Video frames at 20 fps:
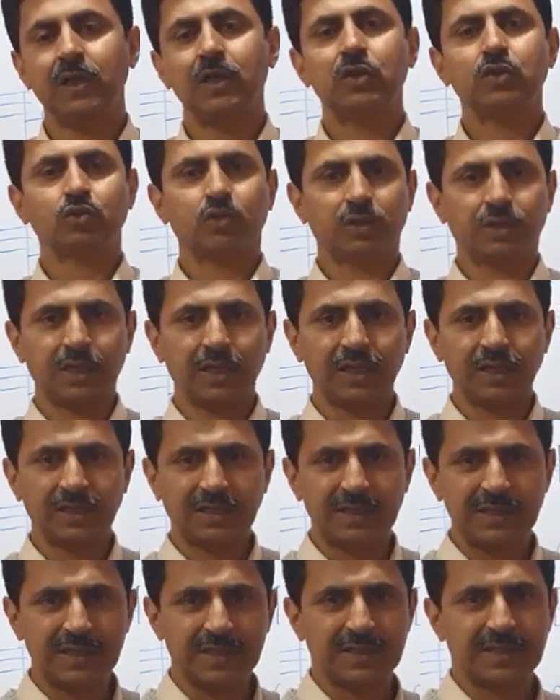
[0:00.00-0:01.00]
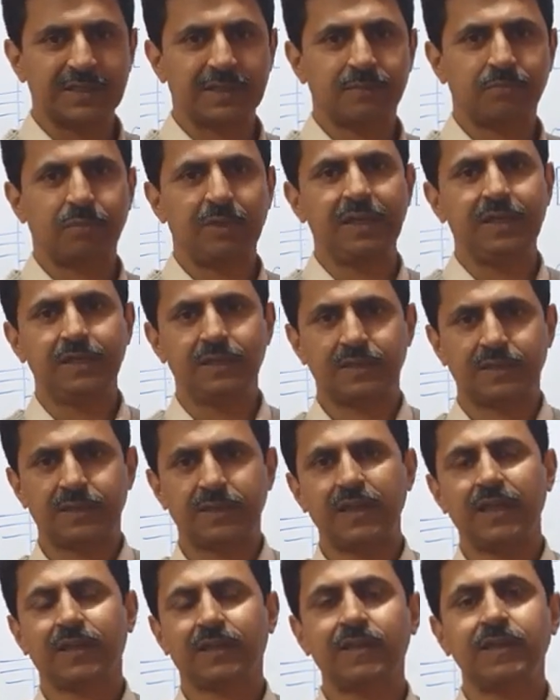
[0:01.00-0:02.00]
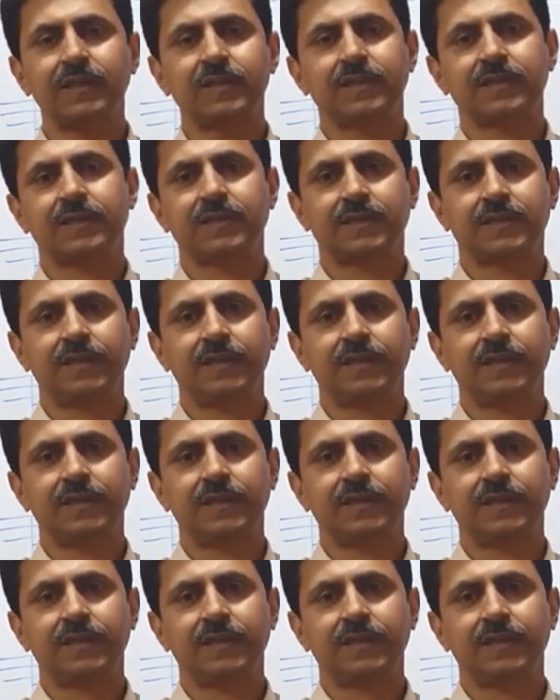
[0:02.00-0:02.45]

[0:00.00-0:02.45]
So please take these